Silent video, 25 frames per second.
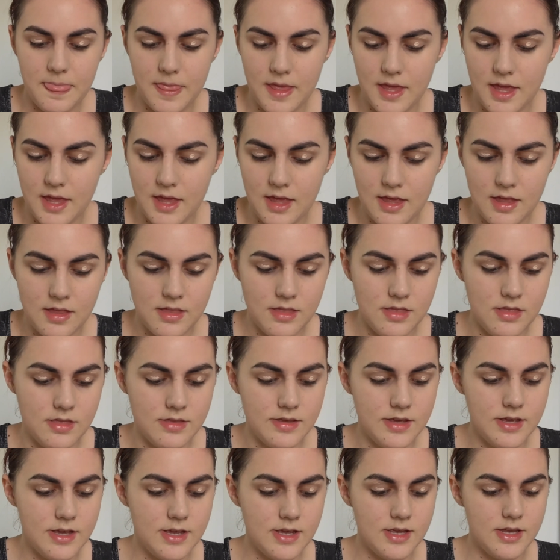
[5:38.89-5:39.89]
and
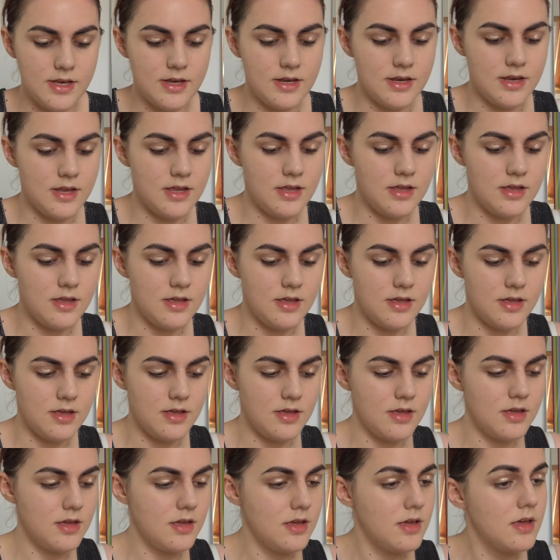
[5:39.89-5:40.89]
then
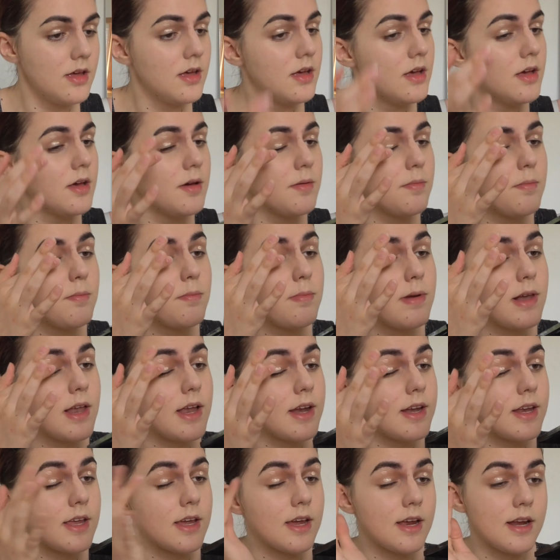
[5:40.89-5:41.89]

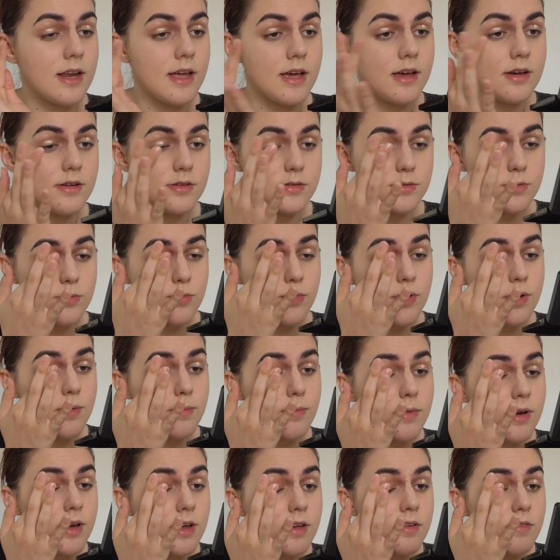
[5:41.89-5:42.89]
blending it out with
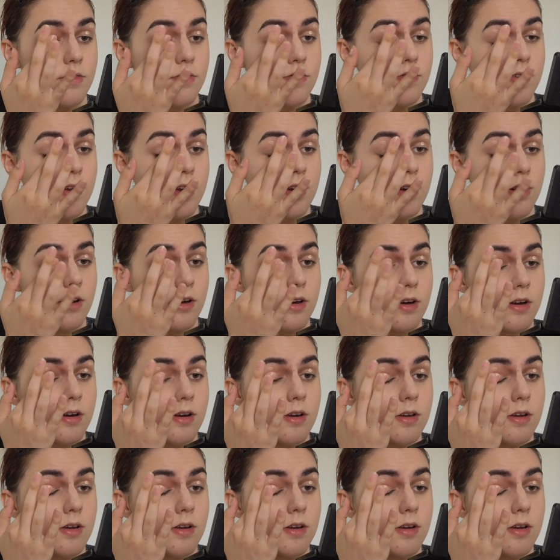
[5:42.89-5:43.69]
my finger.